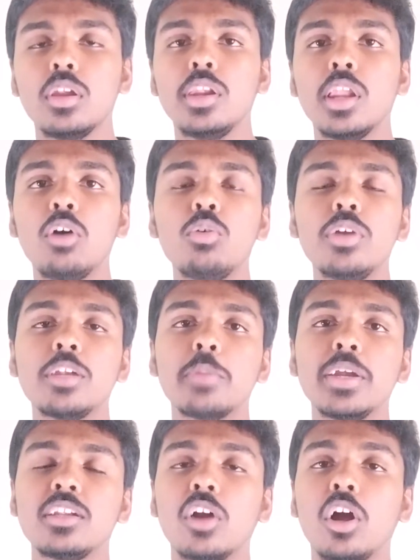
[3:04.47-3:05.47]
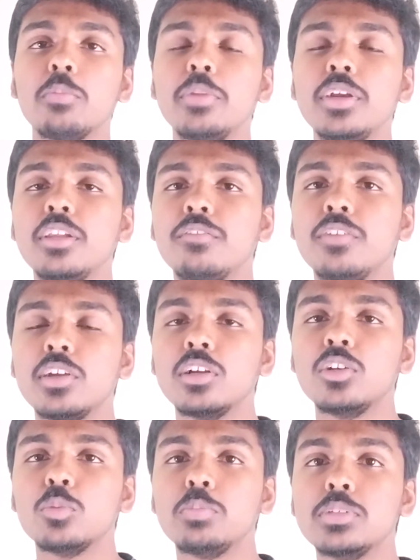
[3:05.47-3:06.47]
Now it might not be
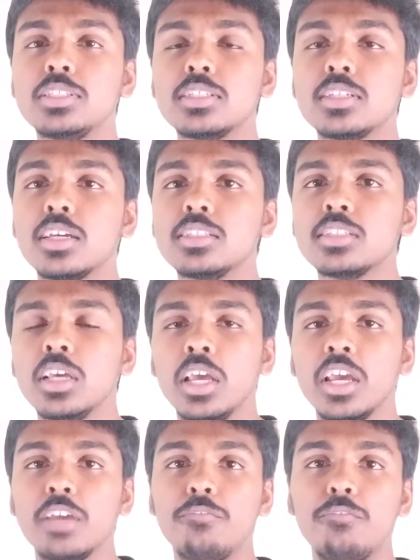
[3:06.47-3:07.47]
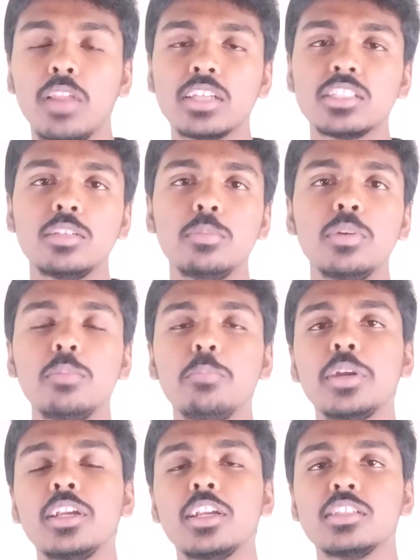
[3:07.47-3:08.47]
difficult to picturize a flexible
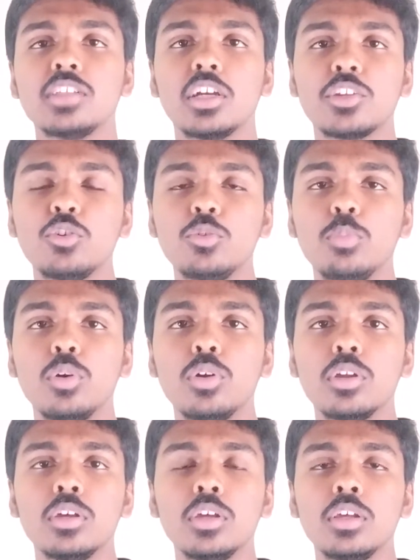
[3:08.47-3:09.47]
printed circuit board.